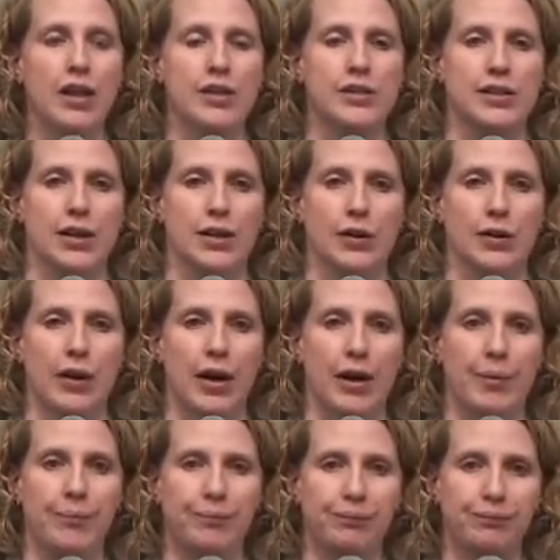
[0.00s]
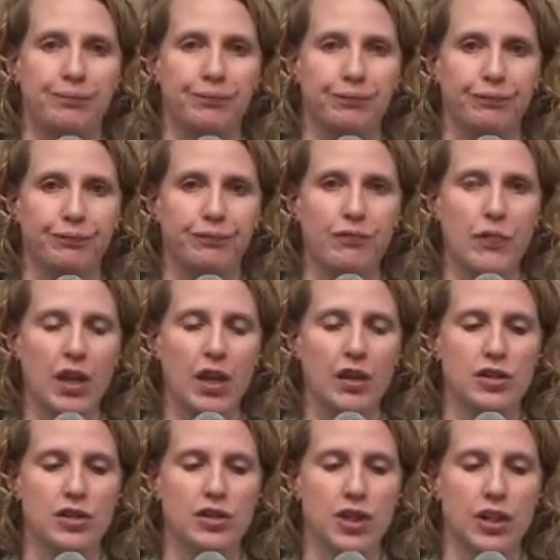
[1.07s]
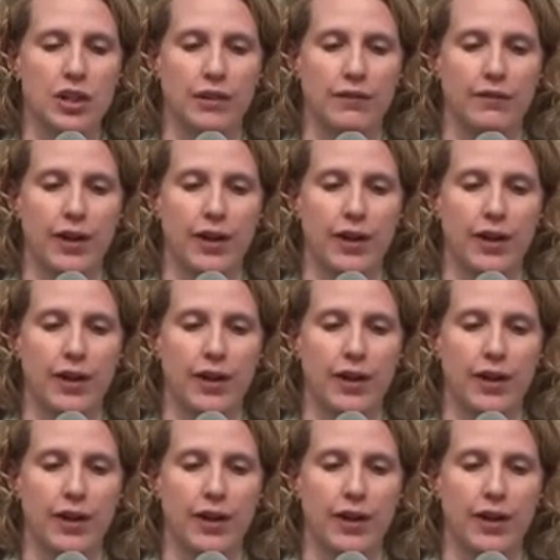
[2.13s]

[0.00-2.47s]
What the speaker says: So she